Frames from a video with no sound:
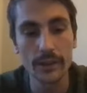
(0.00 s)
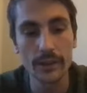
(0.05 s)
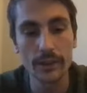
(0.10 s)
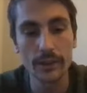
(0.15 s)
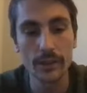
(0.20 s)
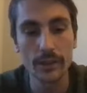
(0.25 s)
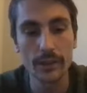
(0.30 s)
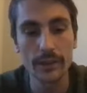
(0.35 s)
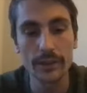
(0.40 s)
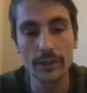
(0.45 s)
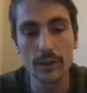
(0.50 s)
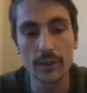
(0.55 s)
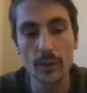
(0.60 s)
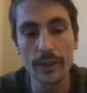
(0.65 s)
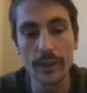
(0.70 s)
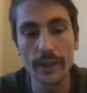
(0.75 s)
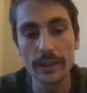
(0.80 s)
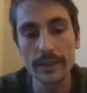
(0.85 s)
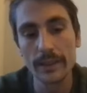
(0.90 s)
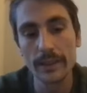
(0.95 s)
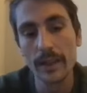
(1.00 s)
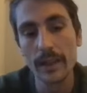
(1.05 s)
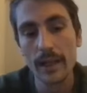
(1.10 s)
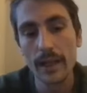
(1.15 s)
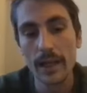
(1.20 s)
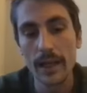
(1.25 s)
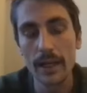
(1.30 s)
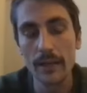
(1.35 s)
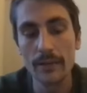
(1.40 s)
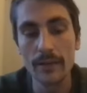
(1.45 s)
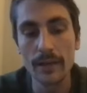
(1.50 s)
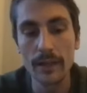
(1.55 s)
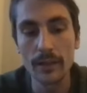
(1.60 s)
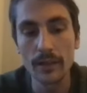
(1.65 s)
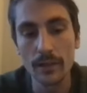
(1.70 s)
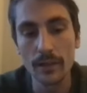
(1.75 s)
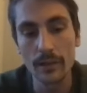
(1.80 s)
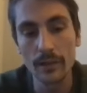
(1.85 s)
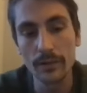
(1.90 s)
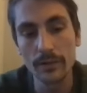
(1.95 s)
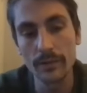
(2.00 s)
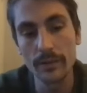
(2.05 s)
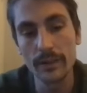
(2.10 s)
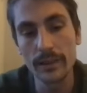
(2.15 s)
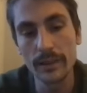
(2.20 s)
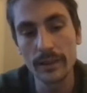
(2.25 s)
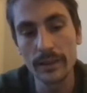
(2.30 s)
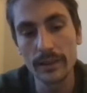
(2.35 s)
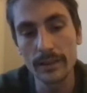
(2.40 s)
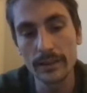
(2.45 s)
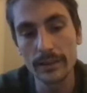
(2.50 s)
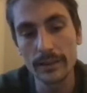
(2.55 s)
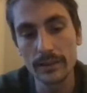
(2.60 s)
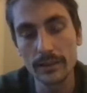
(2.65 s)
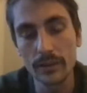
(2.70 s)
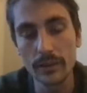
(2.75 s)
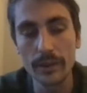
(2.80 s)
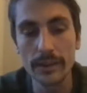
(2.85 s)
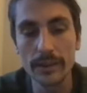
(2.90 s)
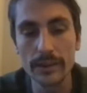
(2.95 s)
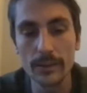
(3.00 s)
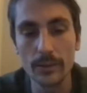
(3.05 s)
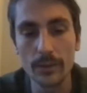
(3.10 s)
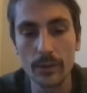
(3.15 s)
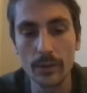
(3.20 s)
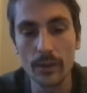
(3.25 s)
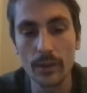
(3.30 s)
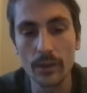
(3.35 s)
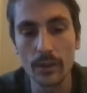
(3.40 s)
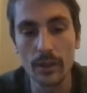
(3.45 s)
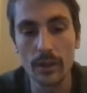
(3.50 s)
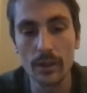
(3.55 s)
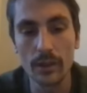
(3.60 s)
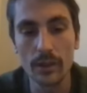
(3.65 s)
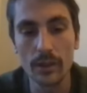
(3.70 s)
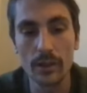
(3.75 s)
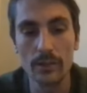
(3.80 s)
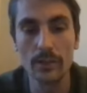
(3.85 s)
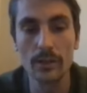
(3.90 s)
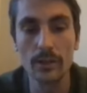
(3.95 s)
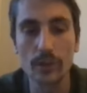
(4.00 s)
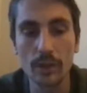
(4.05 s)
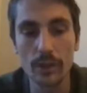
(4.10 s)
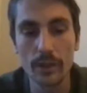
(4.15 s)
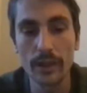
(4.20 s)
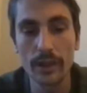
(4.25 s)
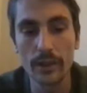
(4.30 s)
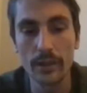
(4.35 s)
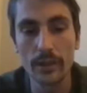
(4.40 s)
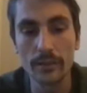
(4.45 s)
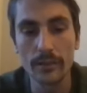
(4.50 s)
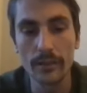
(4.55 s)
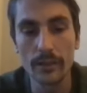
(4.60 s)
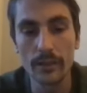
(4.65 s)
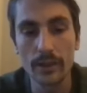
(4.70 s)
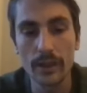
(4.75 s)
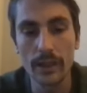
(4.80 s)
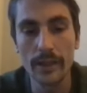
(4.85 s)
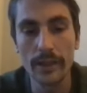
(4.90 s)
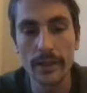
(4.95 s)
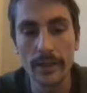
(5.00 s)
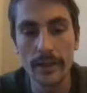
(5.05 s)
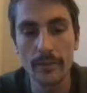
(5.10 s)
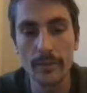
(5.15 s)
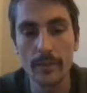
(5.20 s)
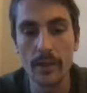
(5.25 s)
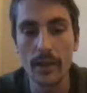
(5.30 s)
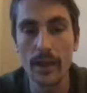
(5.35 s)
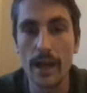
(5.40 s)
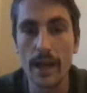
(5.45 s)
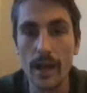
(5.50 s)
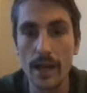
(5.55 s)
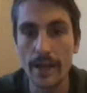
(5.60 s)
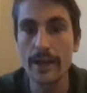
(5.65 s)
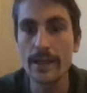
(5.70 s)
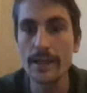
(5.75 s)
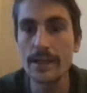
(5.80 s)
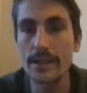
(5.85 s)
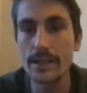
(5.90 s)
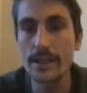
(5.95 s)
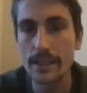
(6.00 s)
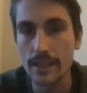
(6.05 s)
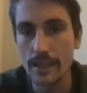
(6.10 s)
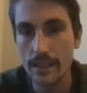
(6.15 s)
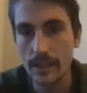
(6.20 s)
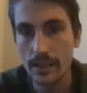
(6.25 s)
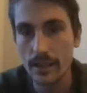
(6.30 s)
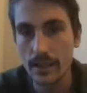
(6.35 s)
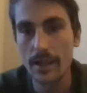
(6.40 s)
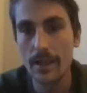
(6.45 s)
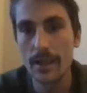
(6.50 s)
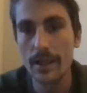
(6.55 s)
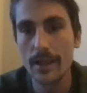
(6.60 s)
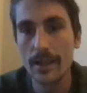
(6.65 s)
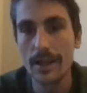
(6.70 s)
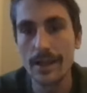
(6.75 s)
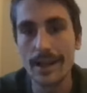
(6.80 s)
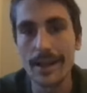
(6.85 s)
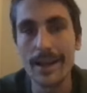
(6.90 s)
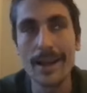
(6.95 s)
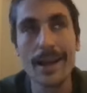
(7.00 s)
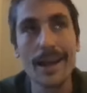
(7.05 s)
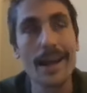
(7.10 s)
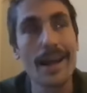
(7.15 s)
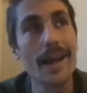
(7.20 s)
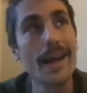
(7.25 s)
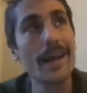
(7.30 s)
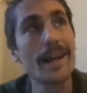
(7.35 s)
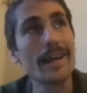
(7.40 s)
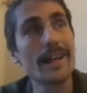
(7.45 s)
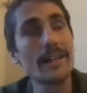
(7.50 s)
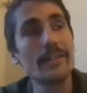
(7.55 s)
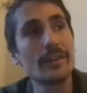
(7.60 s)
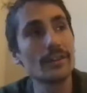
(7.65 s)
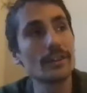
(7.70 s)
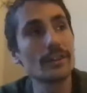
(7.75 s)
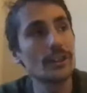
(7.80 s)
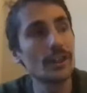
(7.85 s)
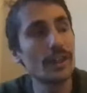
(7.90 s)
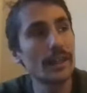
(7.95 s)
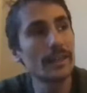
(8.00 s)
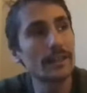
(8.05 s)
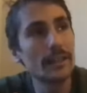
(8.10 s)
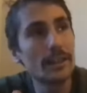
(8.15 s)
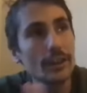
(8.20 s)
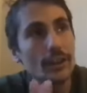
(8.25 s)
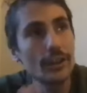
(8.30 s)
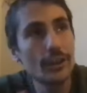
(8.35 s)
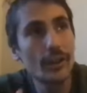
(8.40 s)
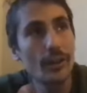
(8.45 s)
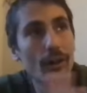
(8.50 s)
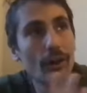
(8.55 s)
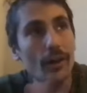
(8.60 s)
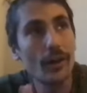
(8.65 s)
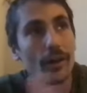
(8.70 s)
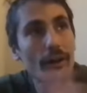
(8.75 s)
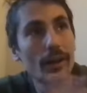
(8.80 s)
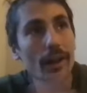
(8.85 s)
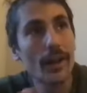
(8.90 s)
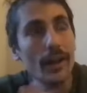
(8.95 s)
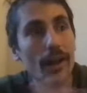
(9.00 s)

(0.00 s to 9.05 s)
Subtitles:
short stories. And one of the stories were The Glory of the Terrible Alleys. Yeah. And it was just the short